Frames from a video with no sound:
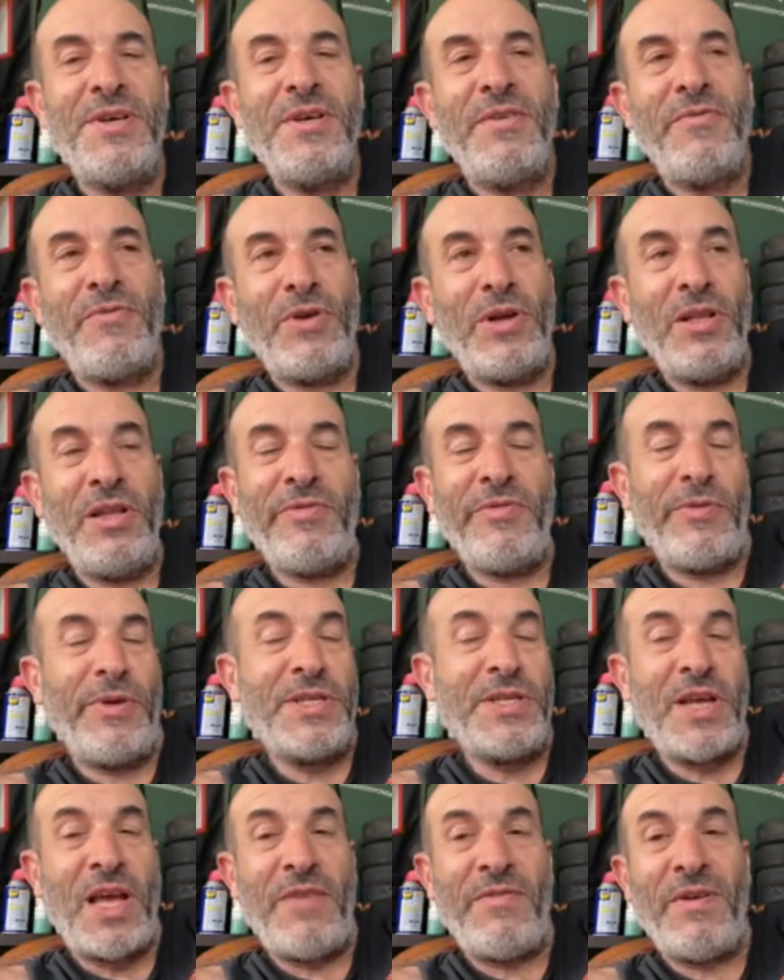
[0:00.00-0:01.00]
For deliveries,
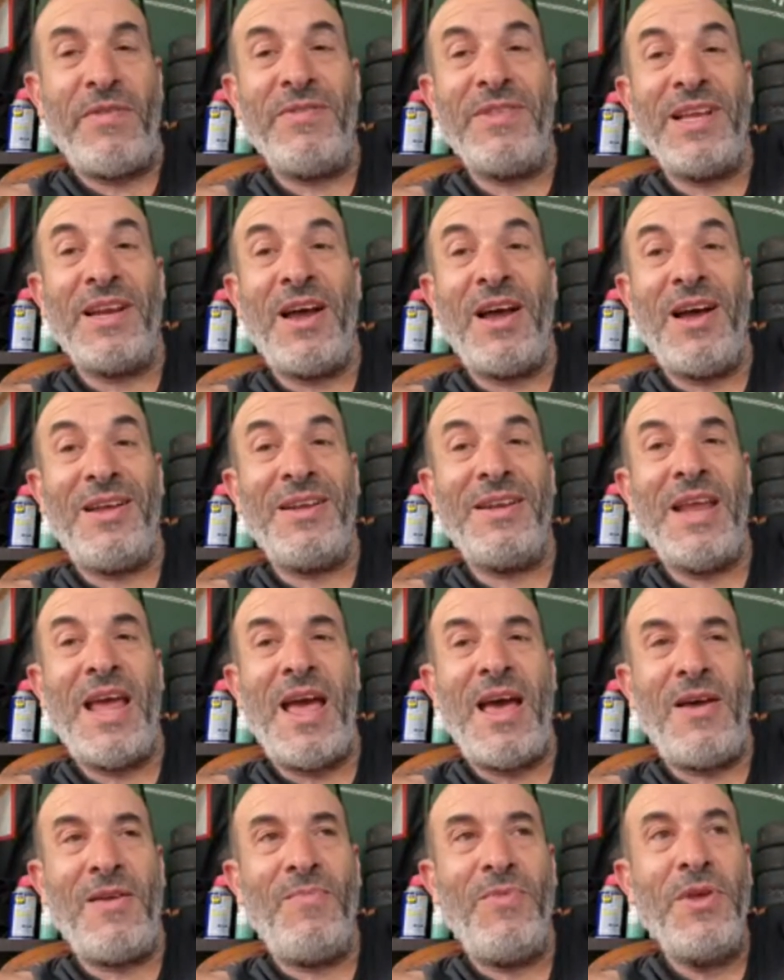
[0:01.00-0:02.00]
I have everything dialed
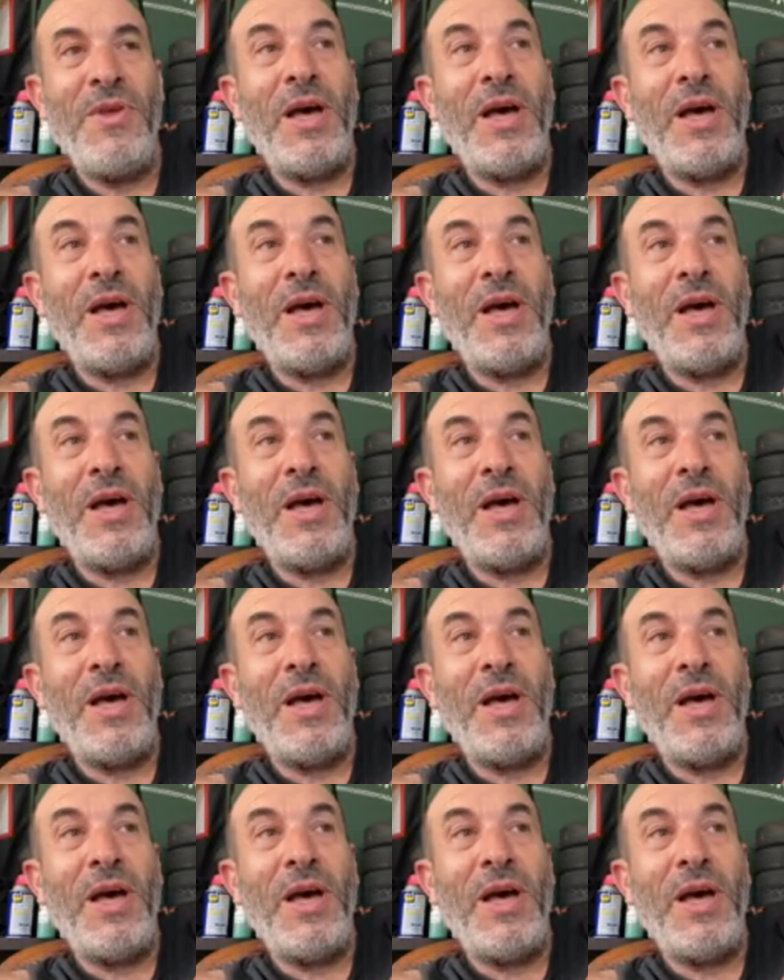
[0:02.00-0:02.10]
down.